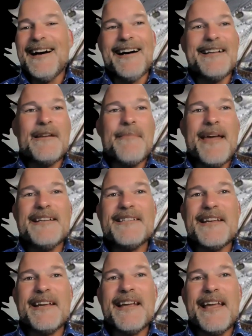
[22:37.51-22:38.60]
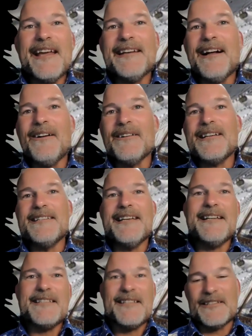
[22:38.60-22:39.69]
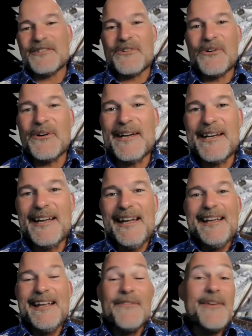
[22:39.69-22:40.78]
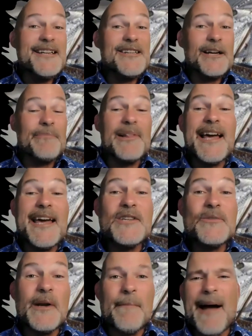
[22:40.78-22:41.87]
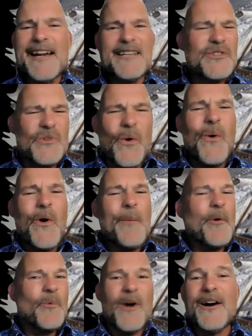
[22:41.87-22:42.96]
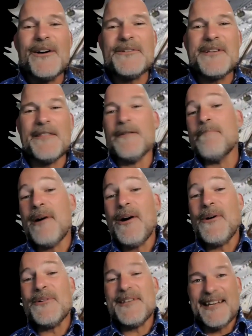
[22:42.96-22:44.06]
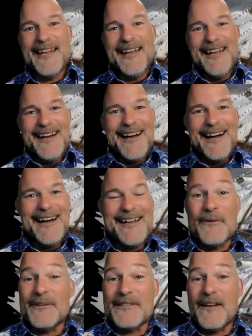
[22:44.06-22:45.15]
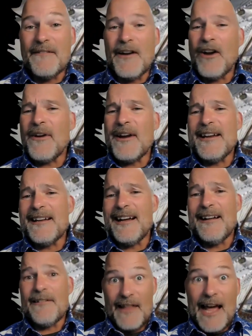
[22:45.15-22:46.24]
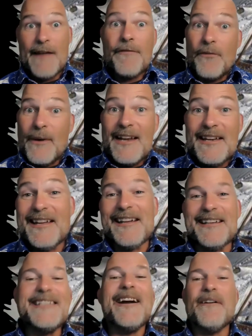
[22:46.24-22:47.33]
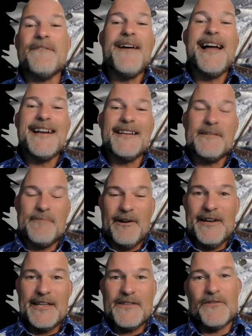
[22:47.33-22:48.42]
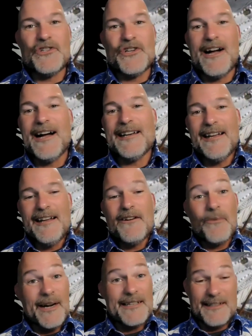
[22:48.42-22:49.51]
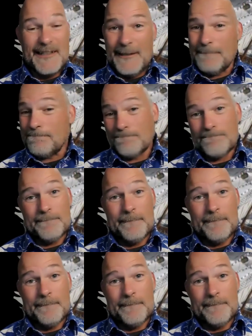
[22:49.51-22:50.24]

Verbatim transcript: Uh, an amazing, and I'll condense the story, event took place when a mighty storm arose on the boat, and uh, it was a very uh, life threatening and terrifying experience for John Wesley.